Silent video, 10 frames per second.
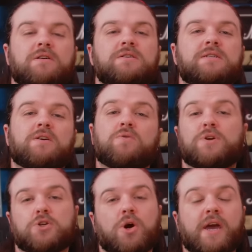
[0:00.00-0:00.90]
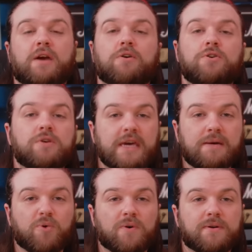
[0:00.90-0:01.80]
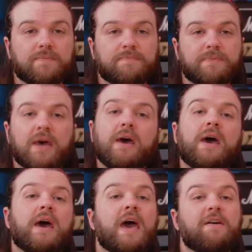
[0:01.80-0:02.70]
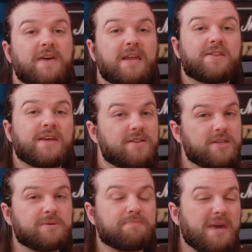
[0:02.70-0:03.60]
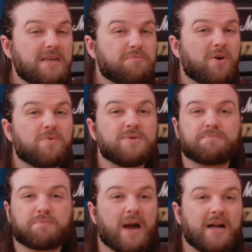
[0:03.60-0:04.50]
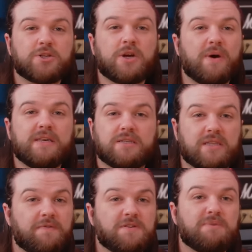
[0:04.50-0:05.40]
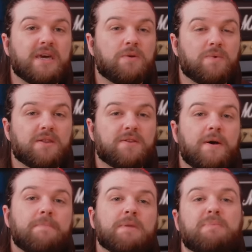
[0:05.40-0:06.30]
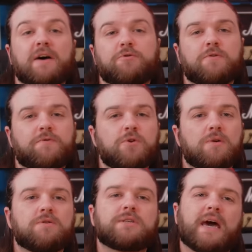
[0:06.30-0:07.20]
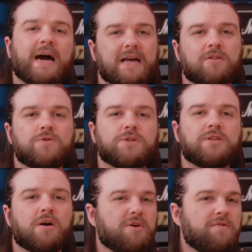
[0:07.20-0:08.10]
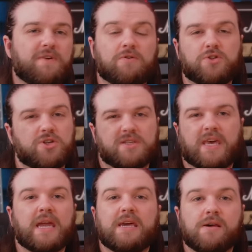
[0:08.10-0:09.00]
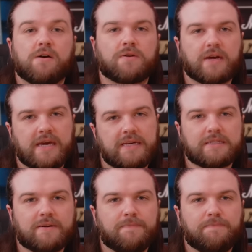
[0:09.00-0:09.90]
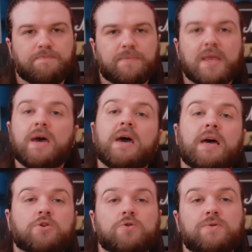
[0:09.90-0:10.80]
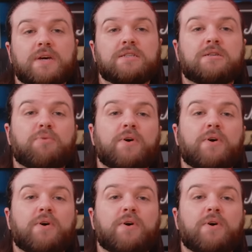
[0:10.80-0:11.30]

concern when trying out a new keyboard. If anything, the spacebar was actually quite stiff to begin with, but after a few hours it had loosened up and felt just like any of the other keys. It's also nice to